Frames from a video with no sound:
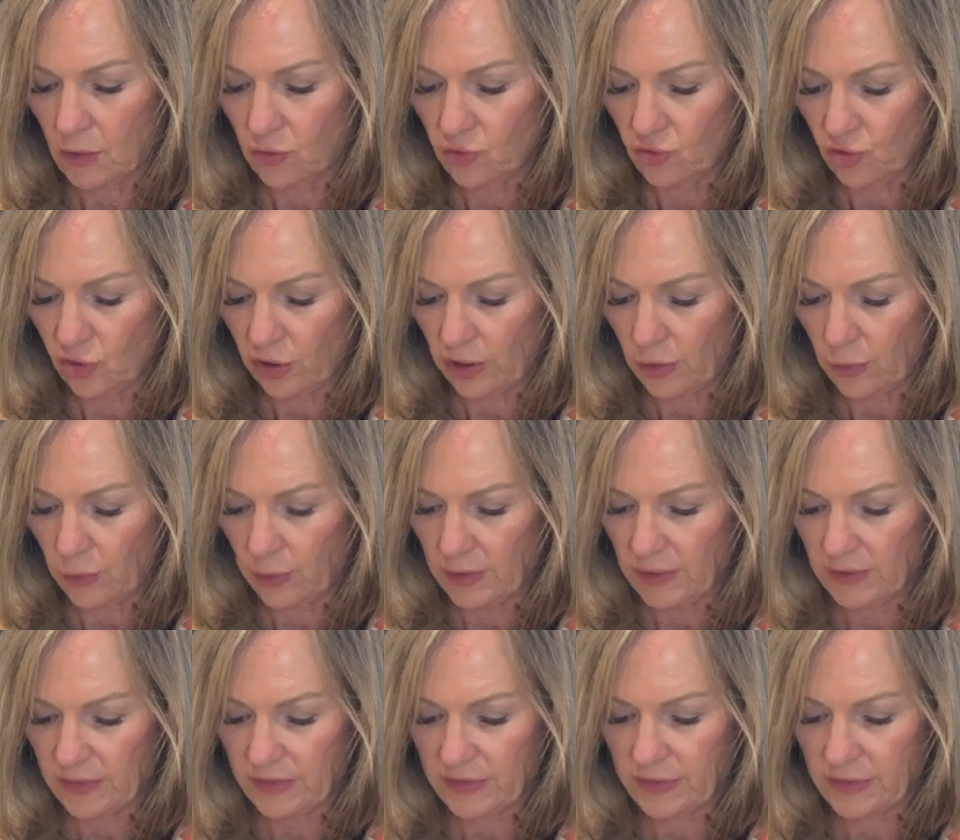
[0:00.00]

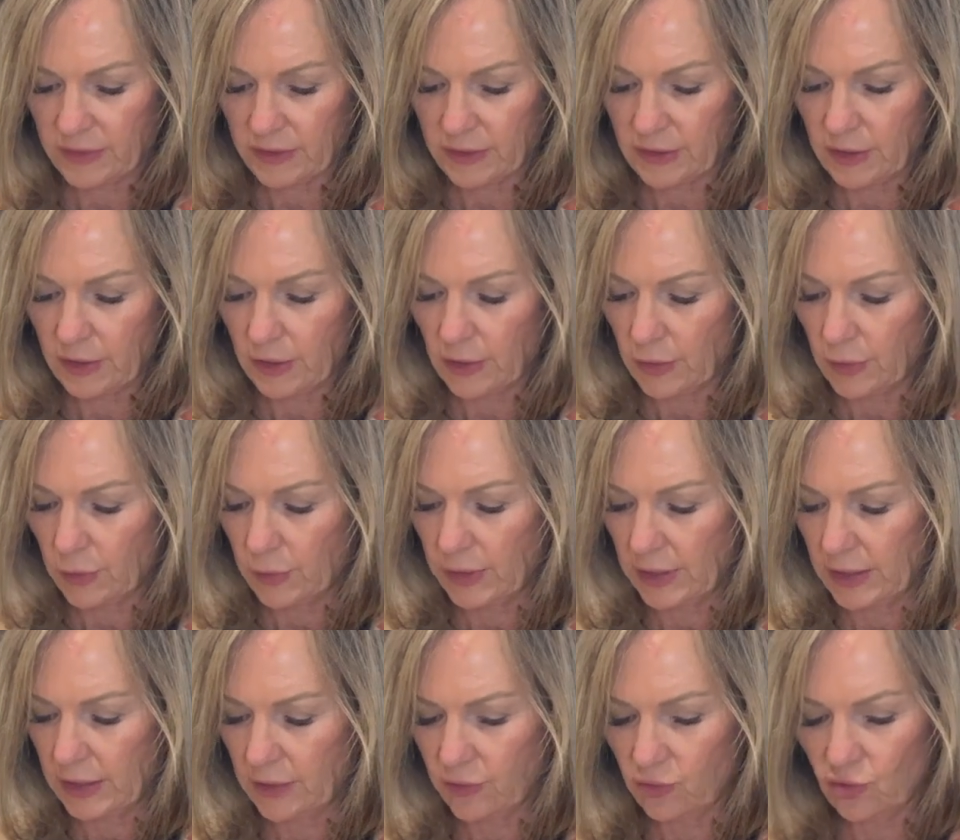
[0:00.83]
Generous
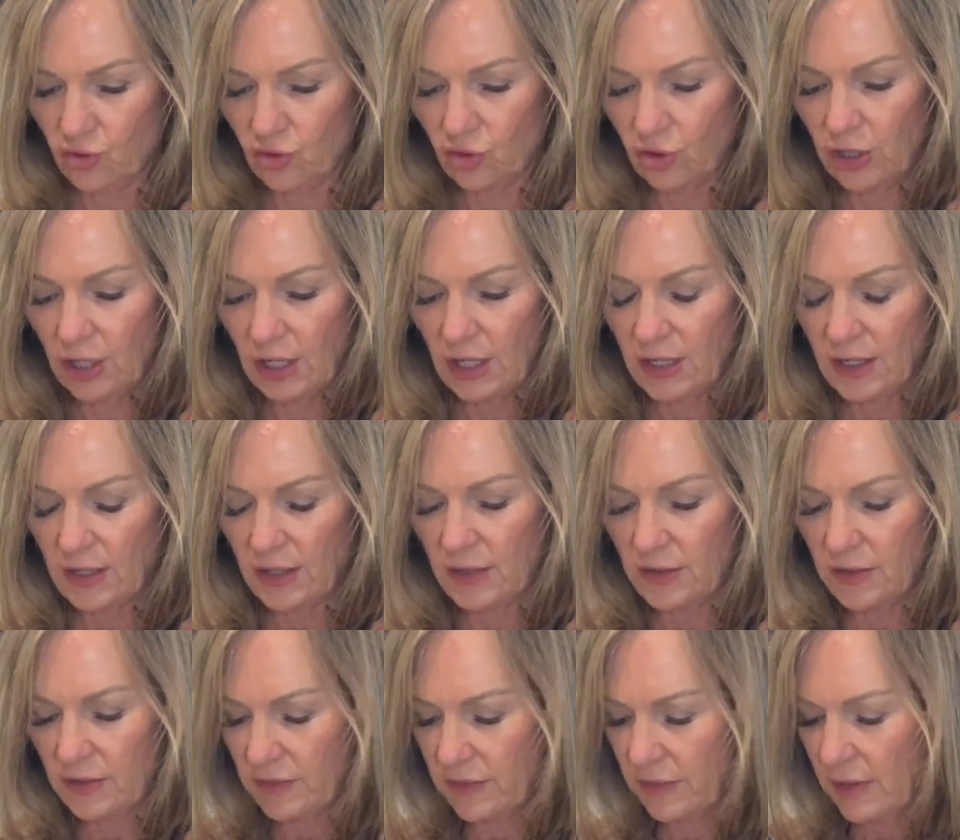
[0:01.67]
coating of
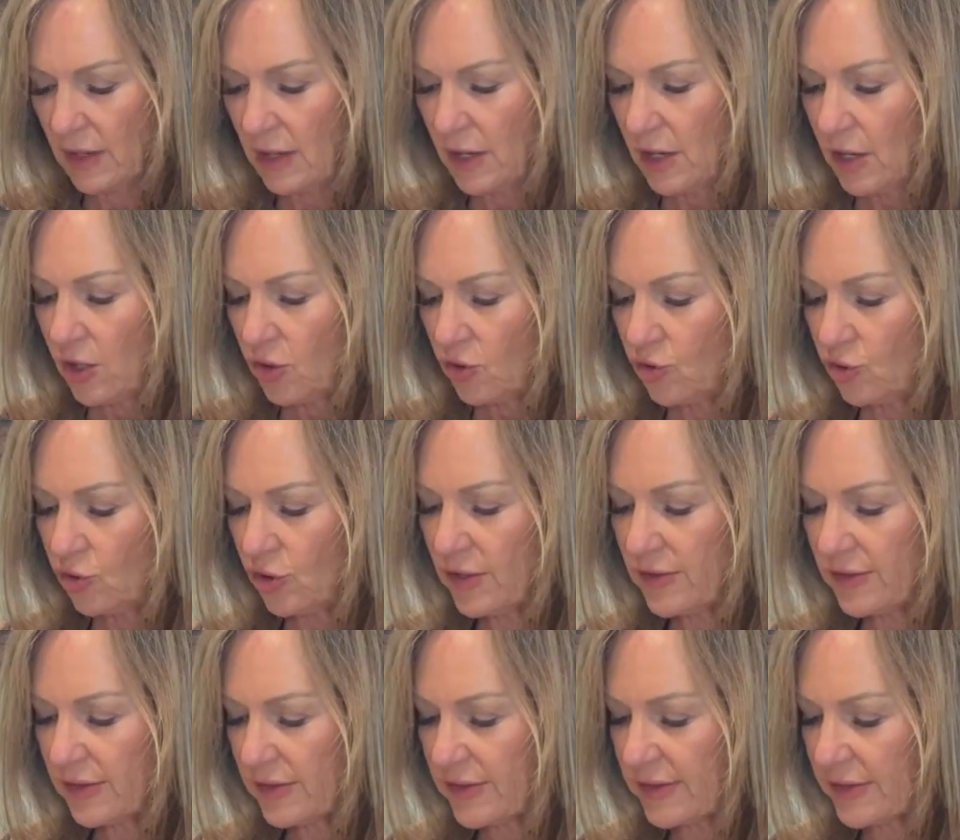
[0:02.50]
cheese.
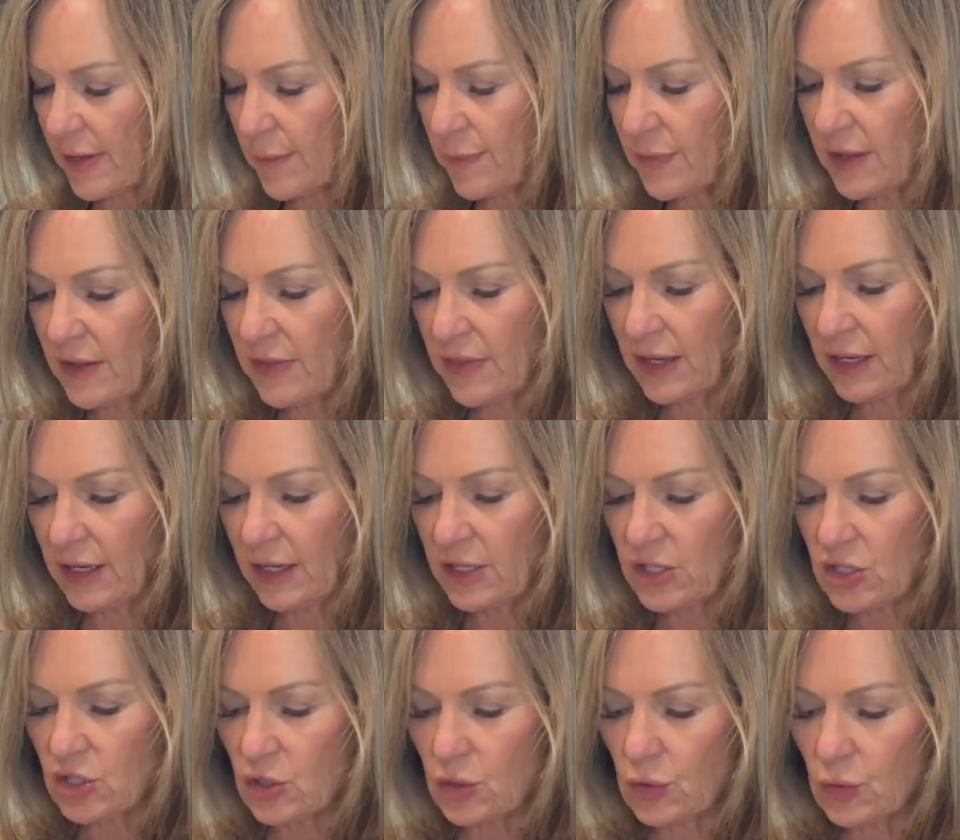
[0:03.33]
Cheese is something that
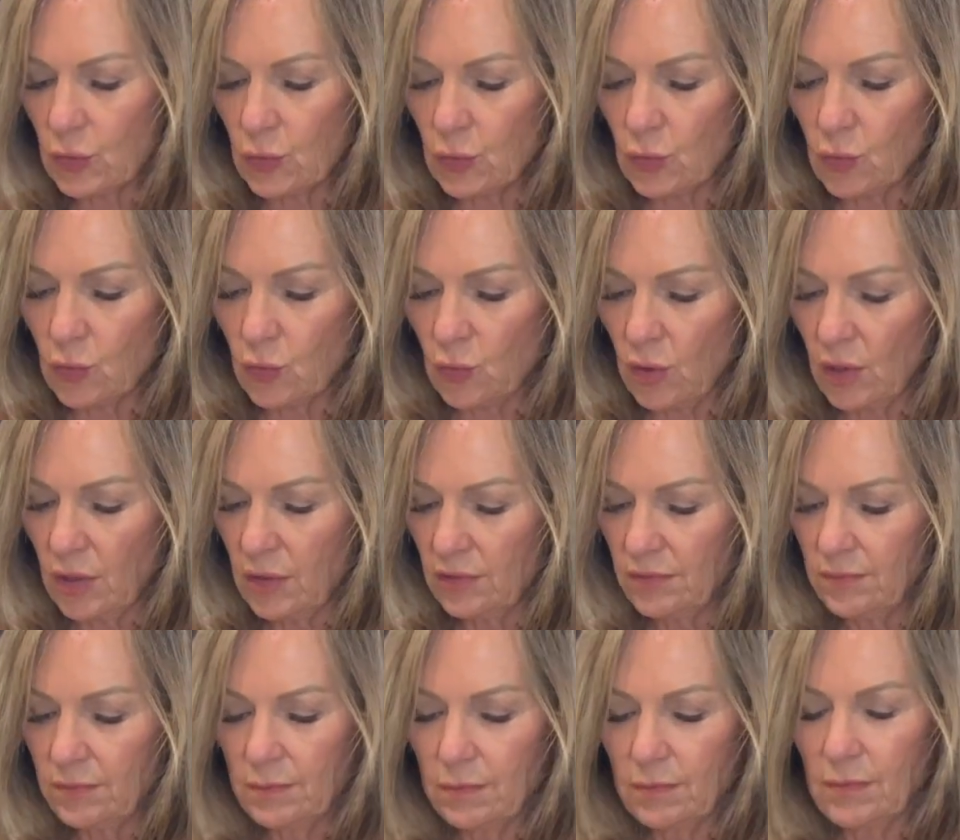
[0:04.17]
I do
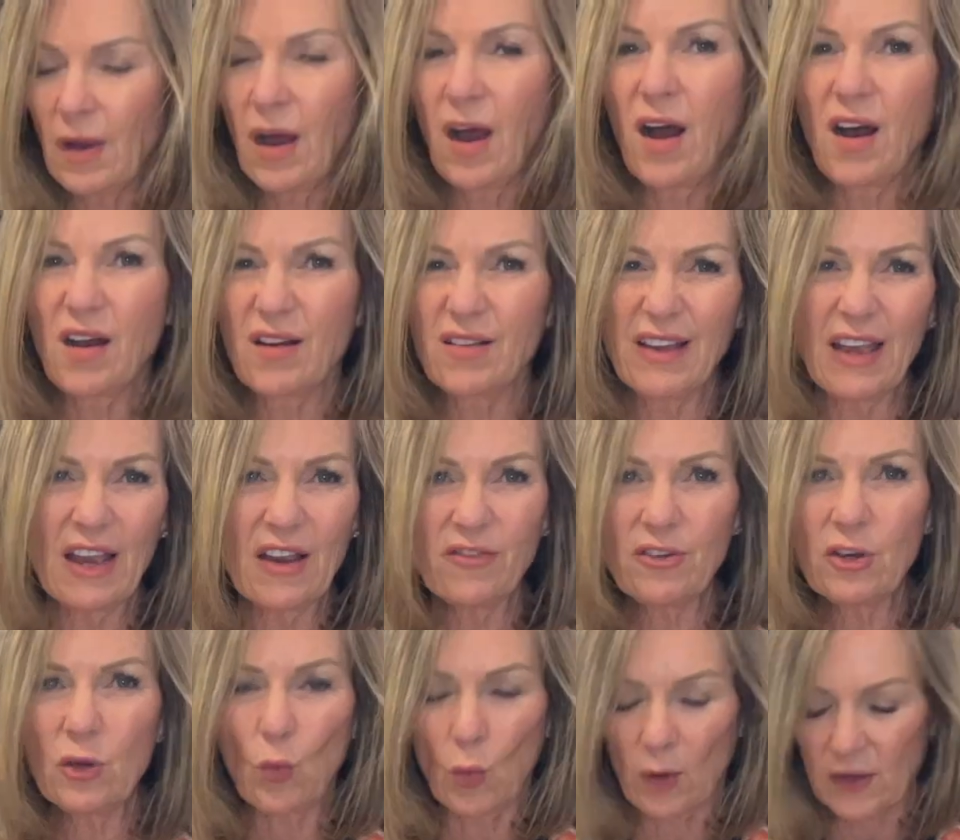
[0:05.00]

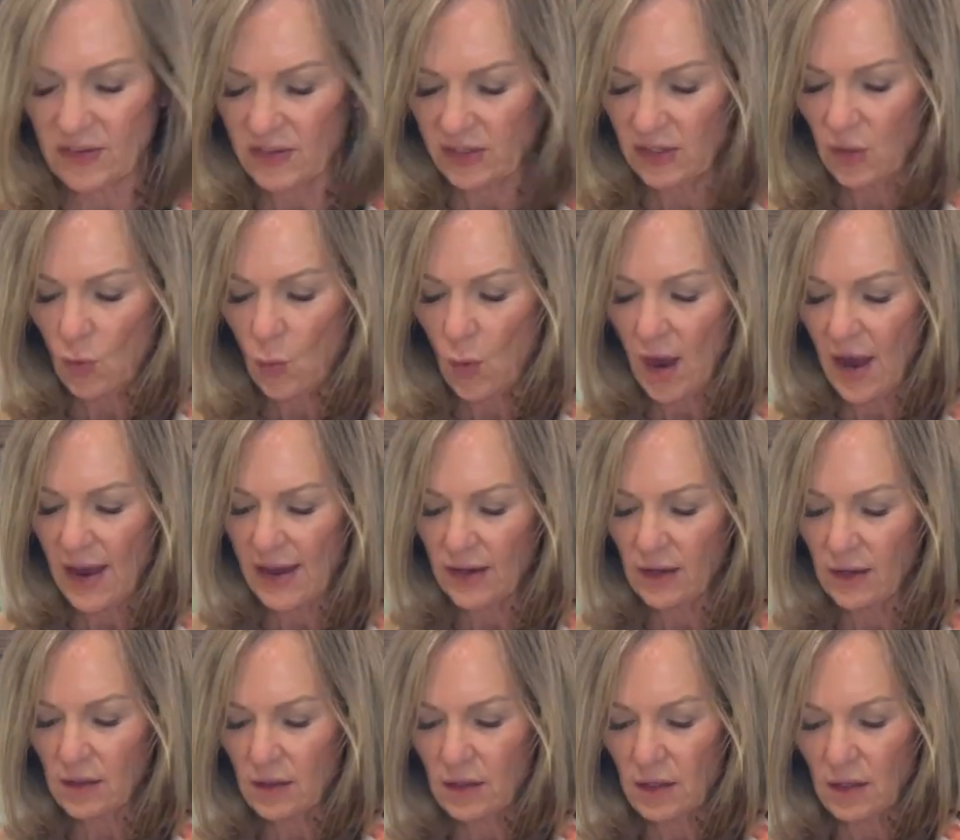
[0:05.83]
every once in a
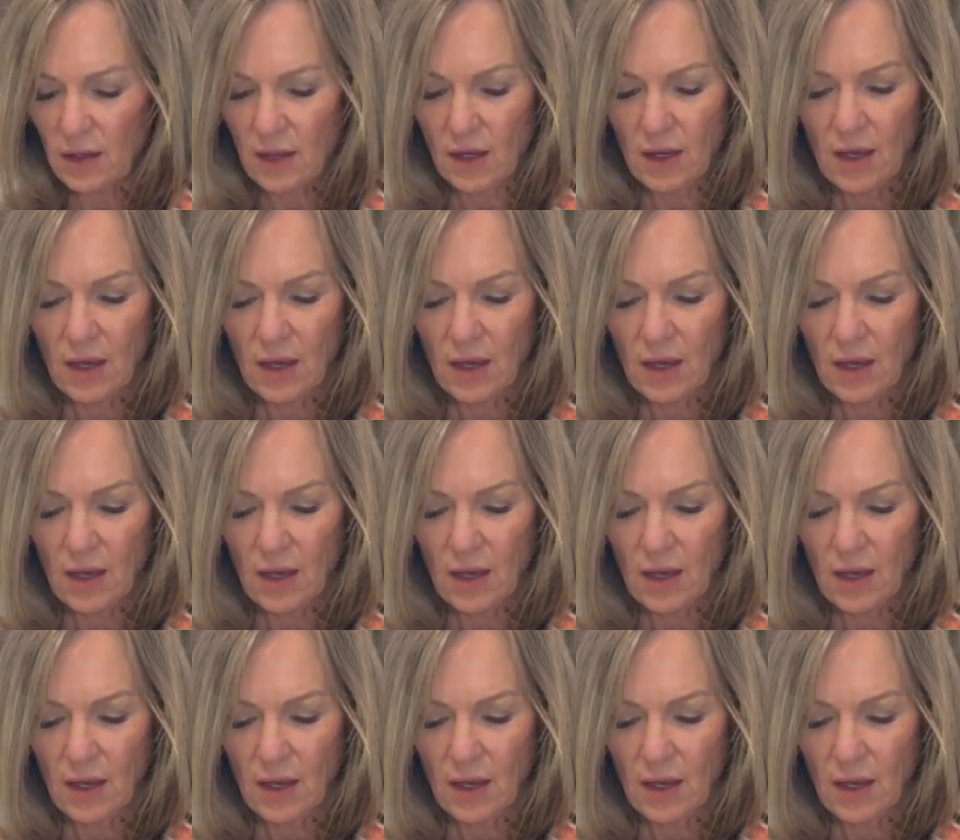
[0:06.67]
while.